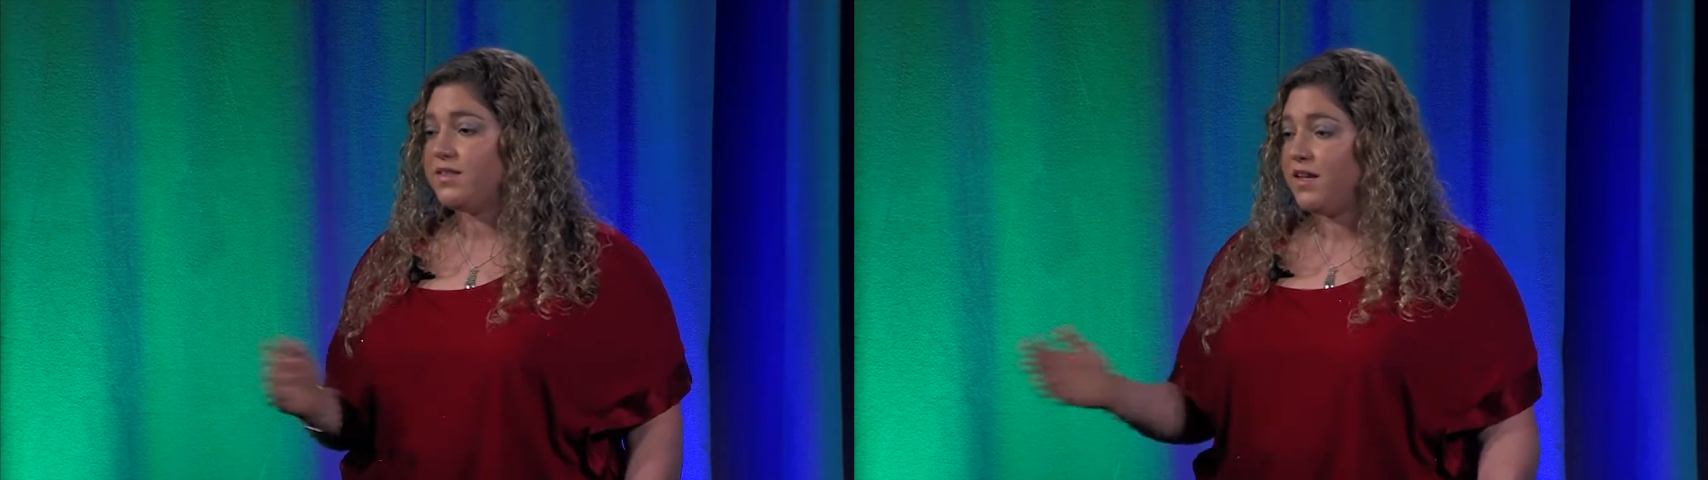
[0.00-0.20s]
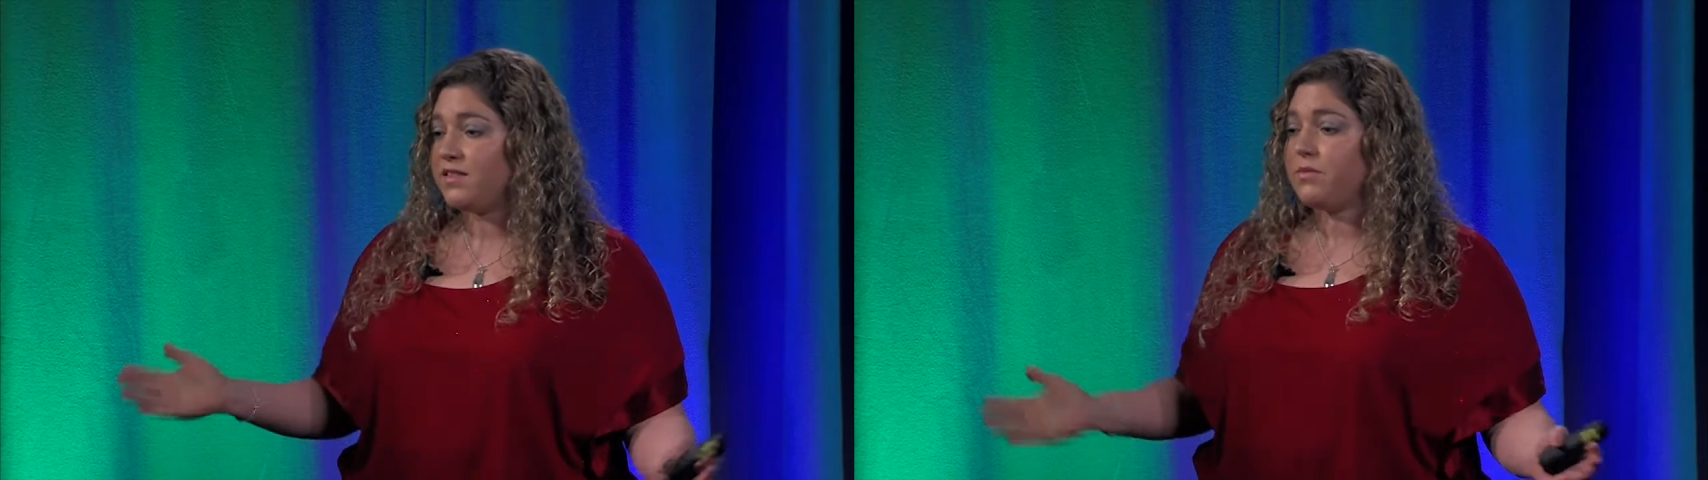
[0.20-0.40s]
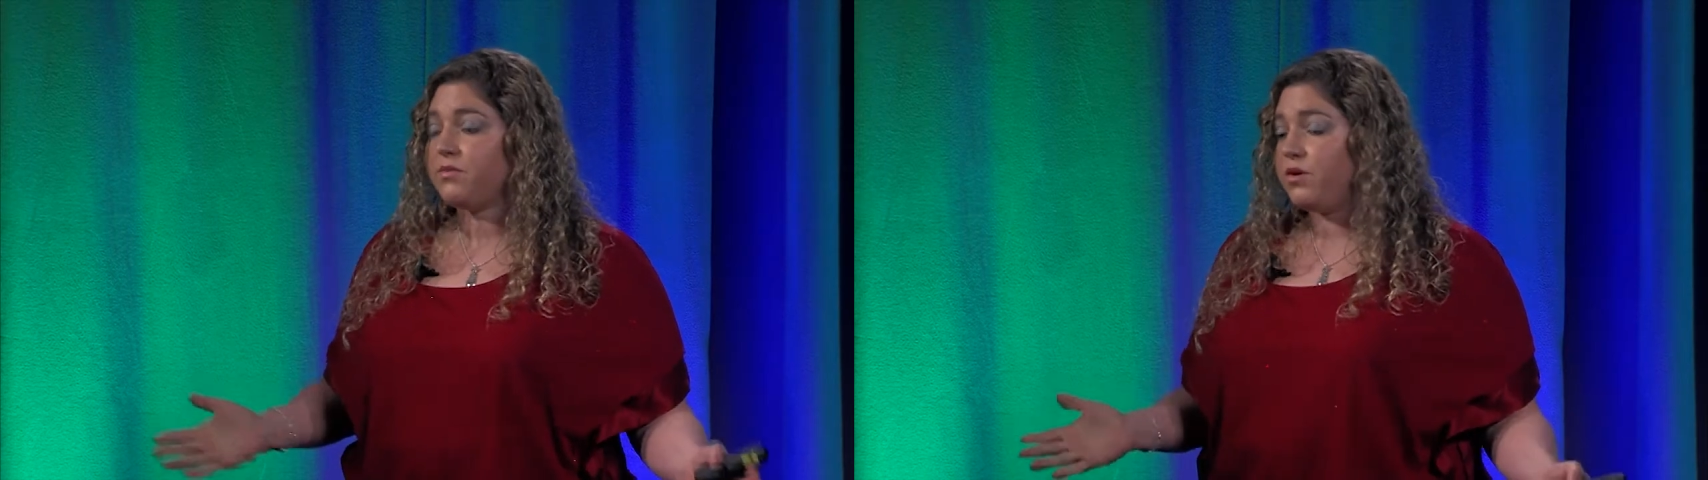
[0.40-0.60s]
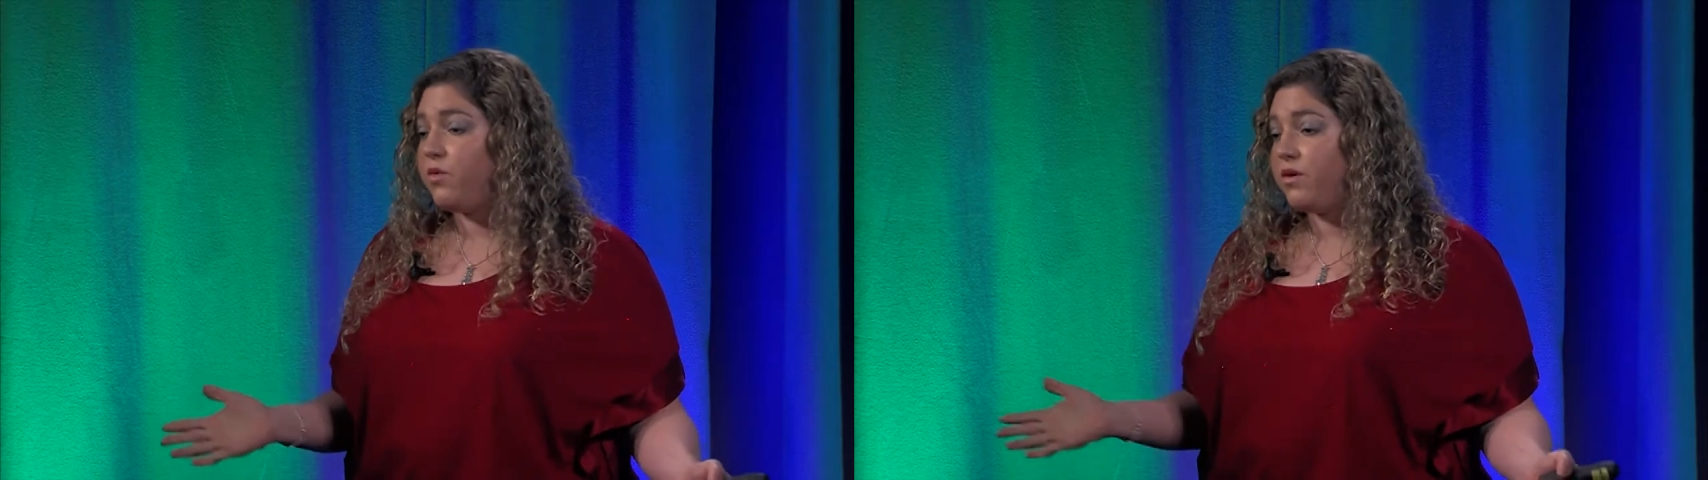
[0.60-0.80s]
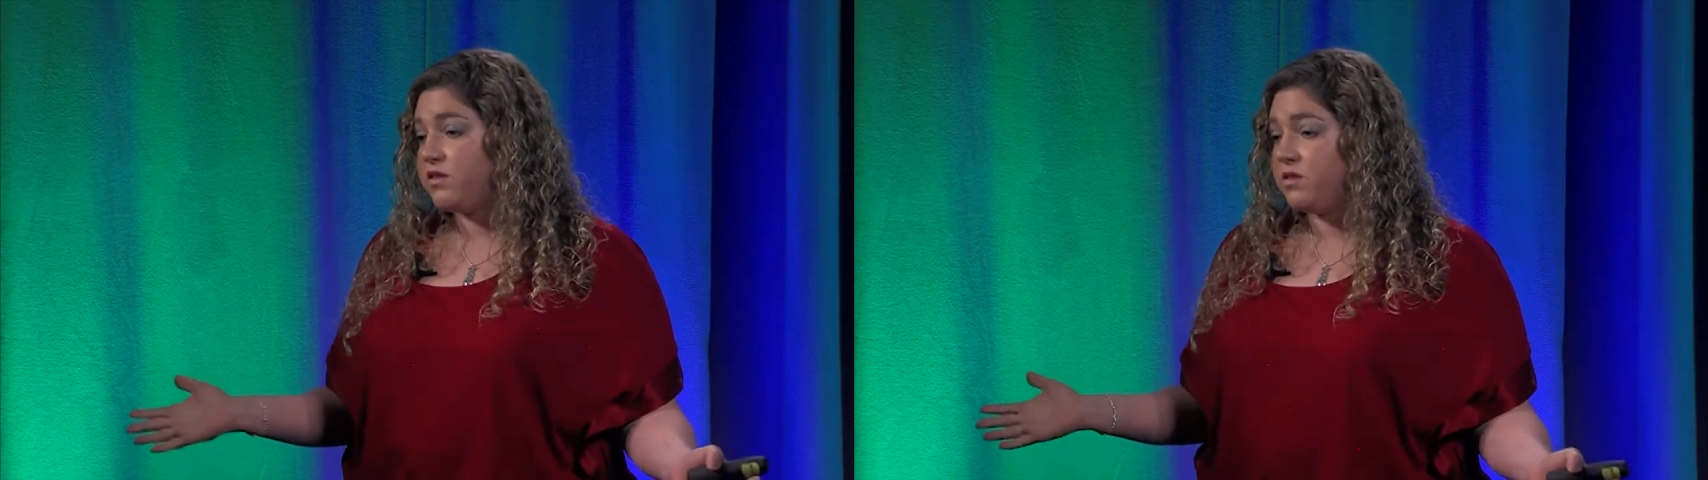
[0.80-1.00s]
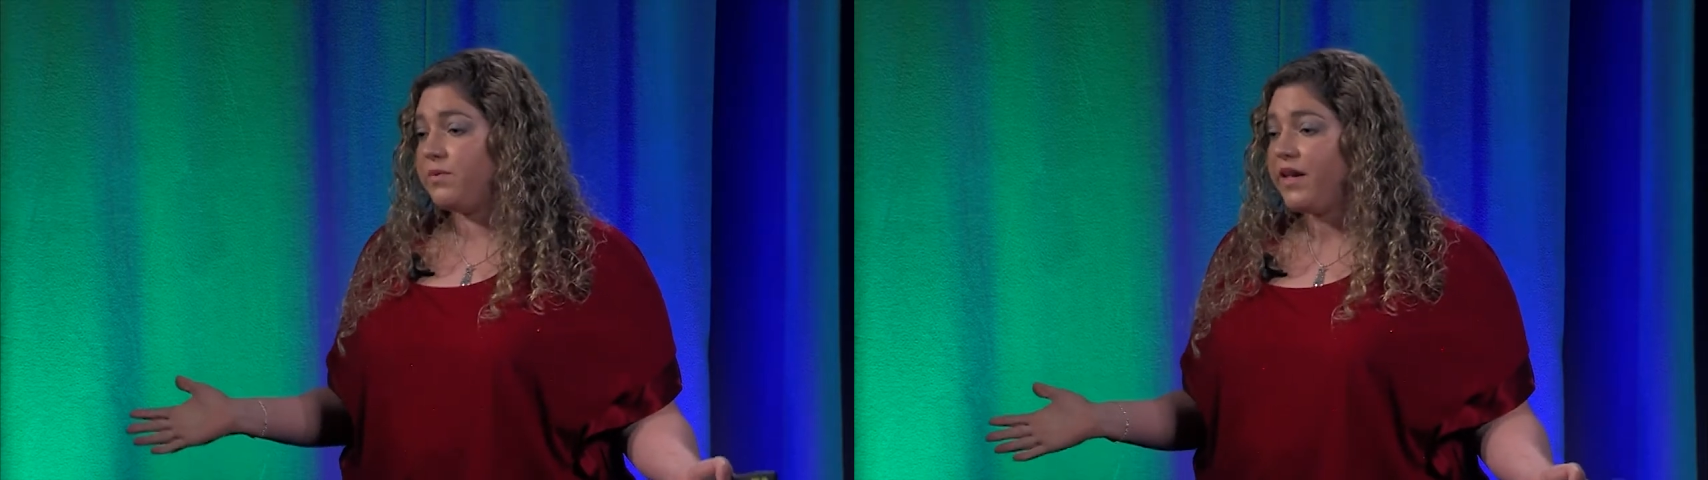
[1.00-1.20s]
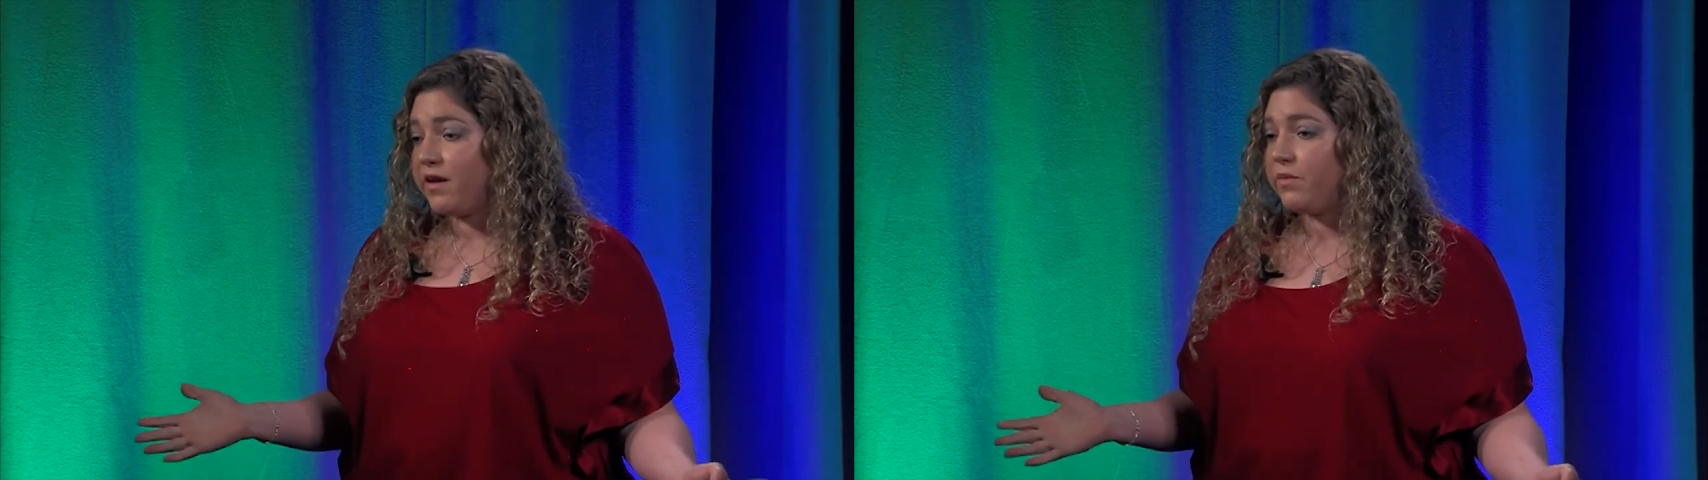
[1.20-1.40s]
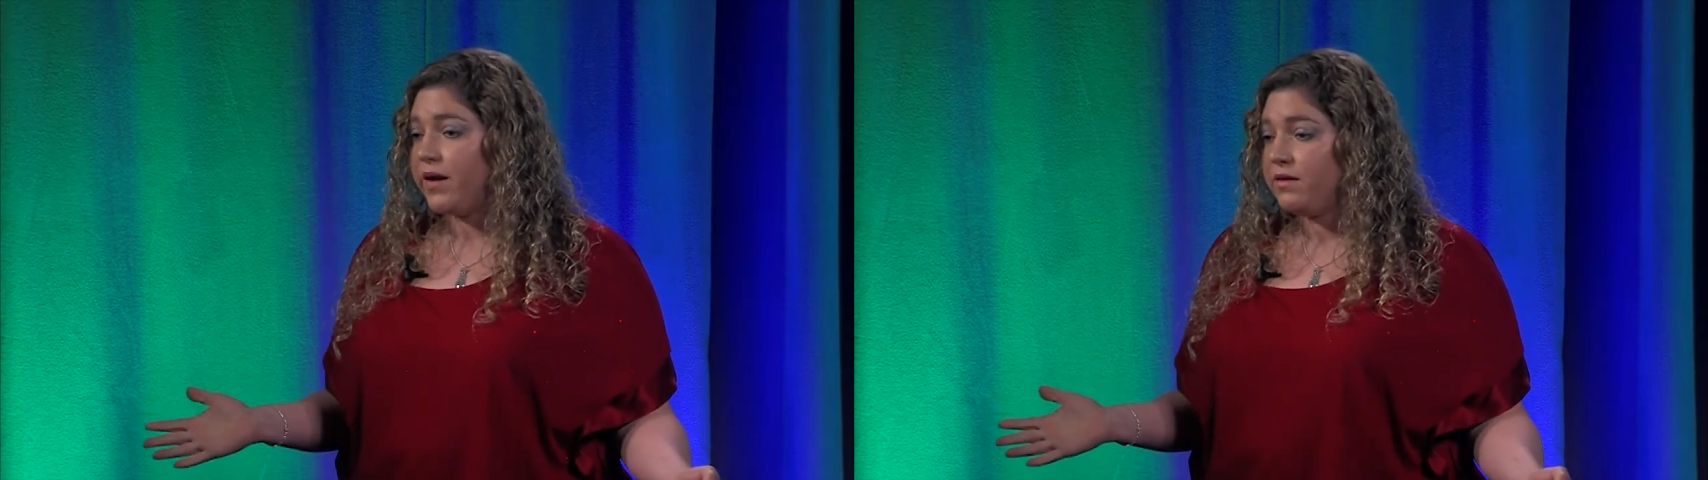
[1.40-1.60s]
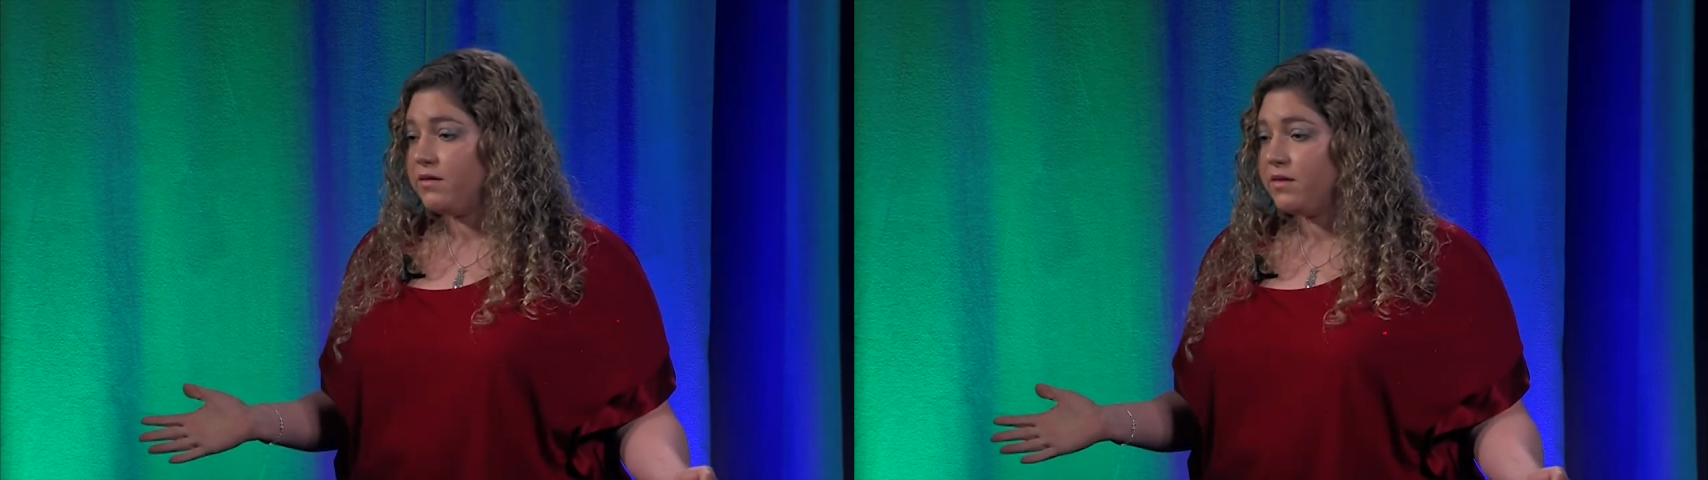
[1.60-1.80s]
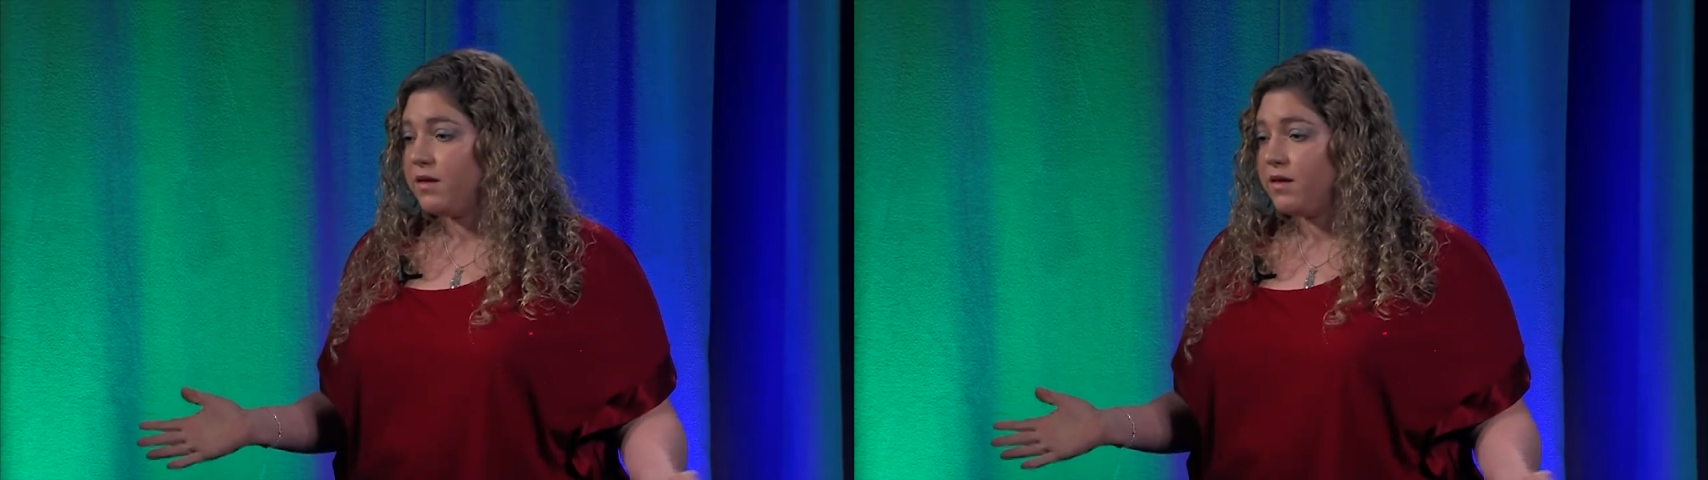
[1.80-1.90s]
It takes up 3/4 of the planet, right?